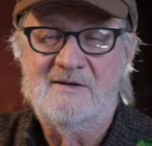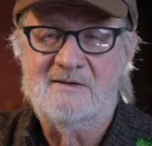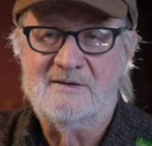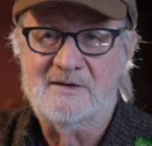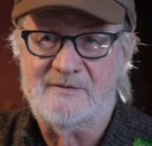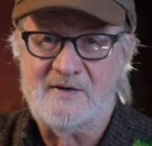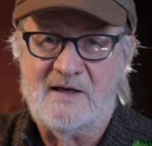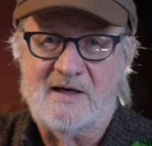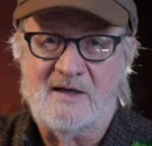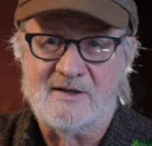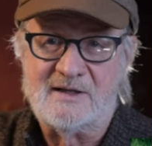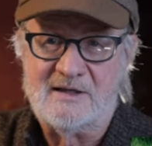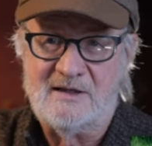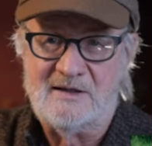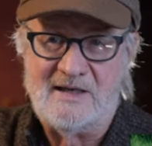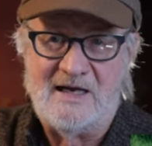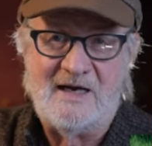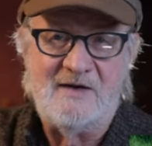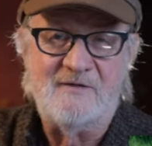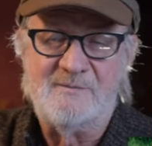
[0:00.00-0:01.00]
live a healthy
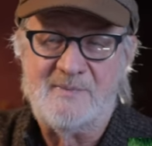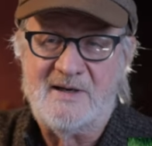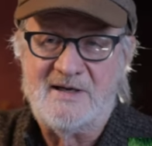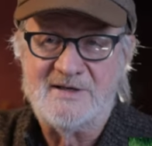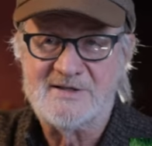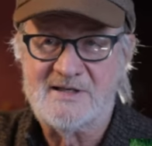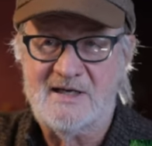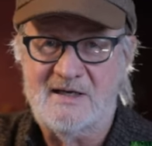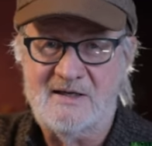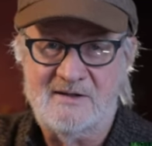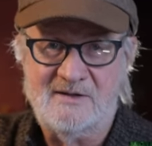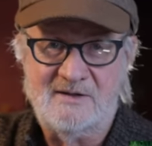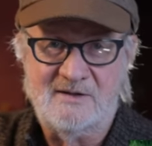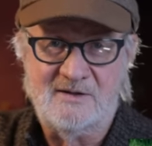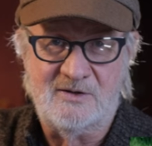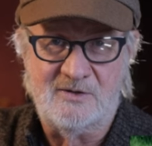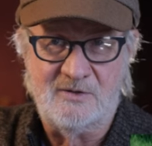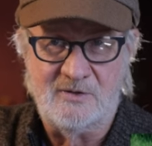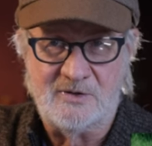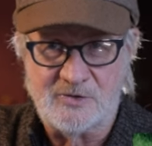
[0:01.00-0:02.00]
life based on
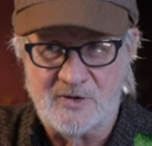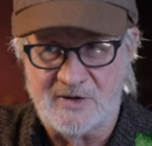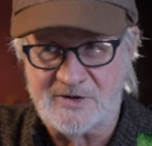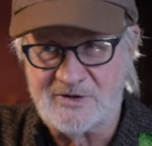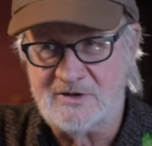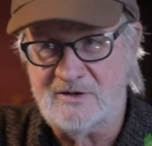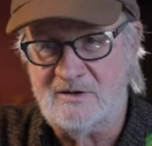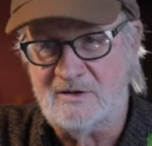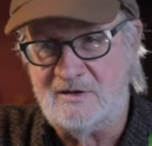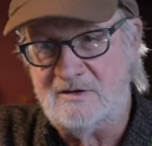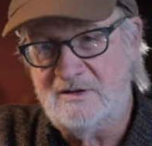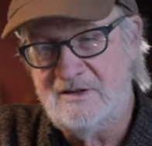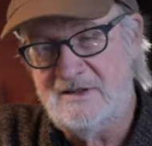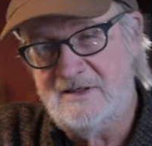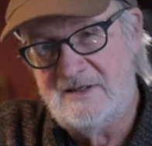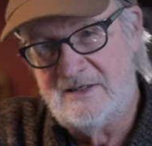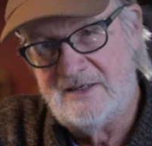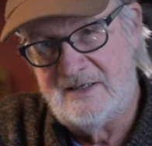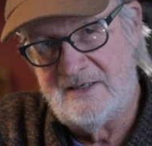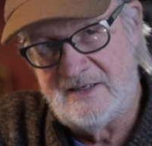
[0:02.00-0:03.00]
the nutritional
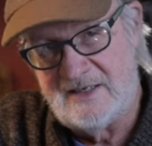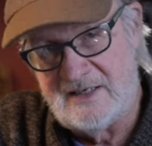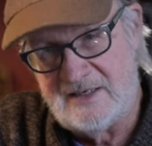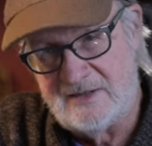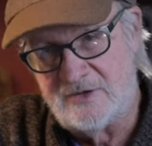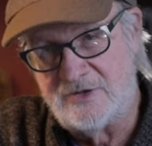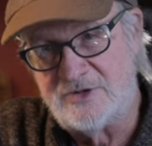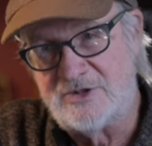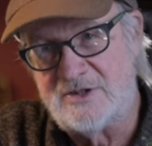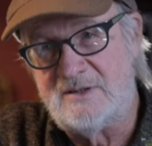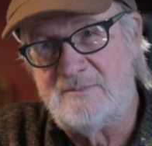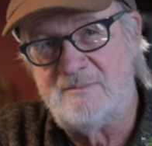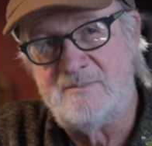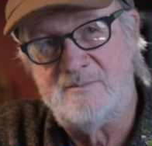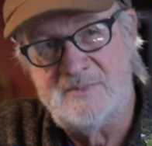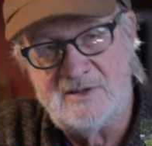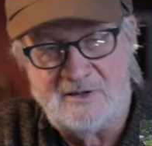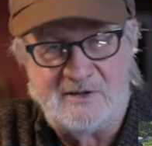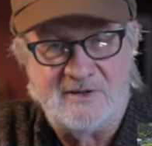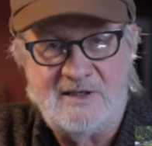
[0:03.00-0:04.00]
and energy
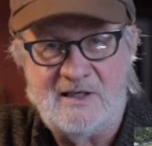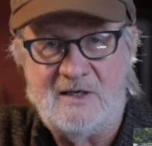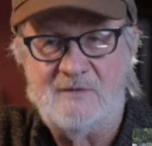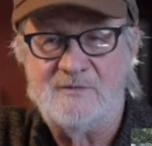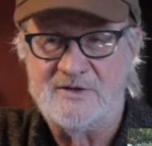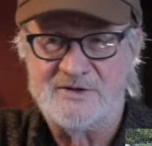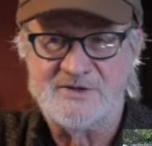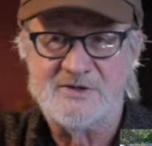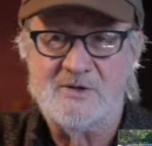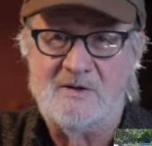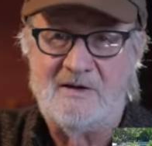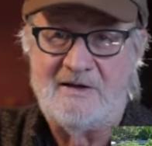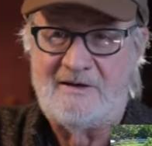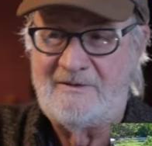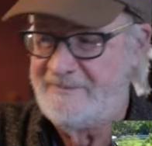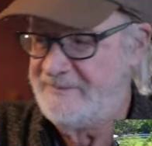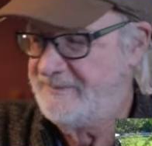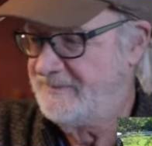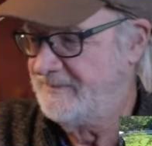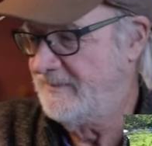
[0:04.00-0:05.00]
building of the soil.